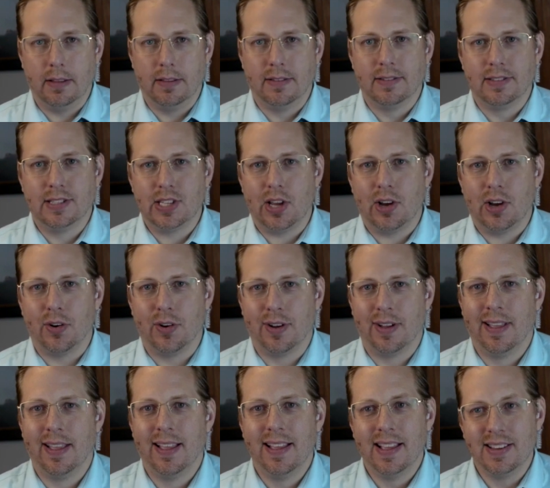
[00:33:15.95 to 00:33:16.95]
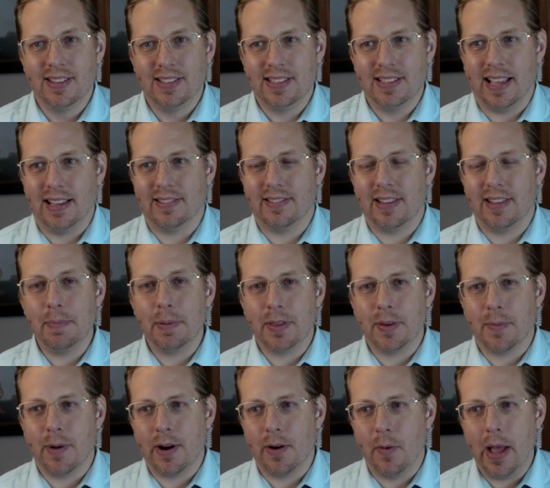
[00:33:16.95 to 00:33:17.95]
So I sleep with
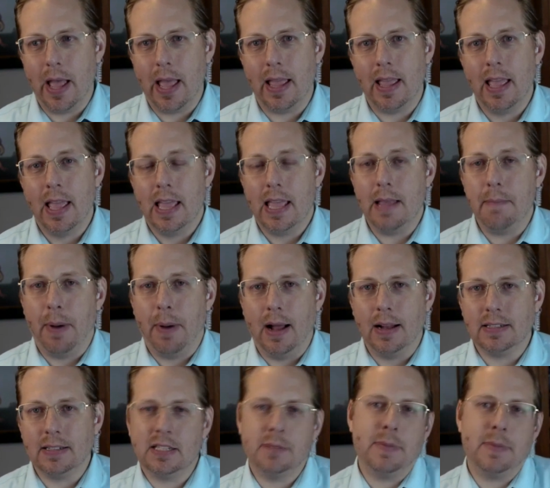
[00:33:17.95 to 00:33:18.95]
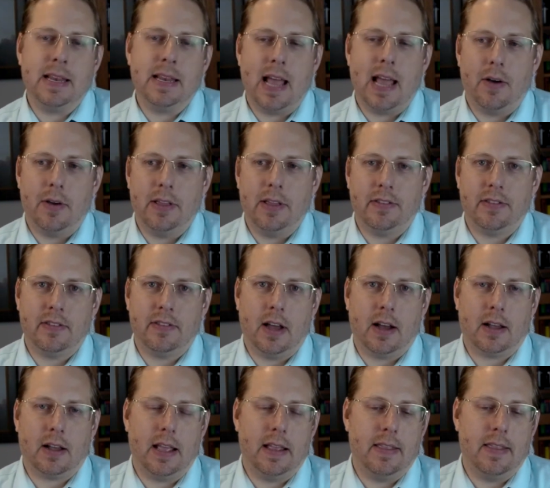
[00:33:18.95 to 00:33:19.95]
him right away. He bonds to me. Now he's
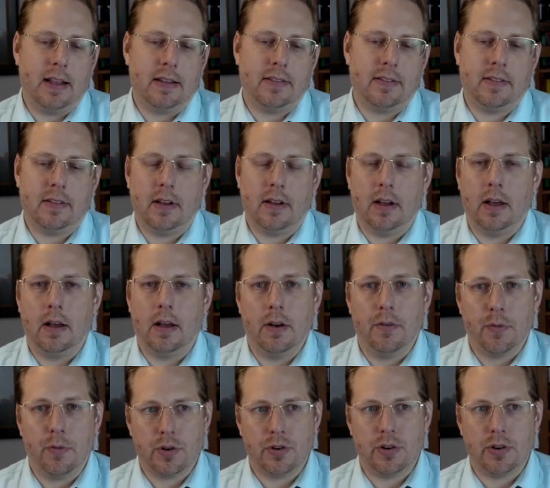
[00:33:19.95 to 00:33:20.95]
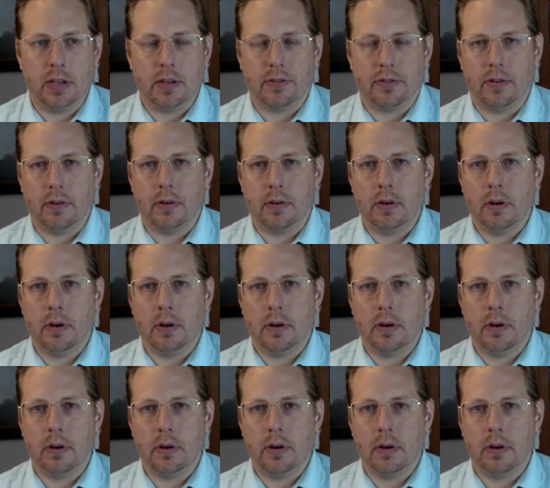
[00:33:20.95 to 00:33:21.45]
stuck. And that's unfortunately doesn't,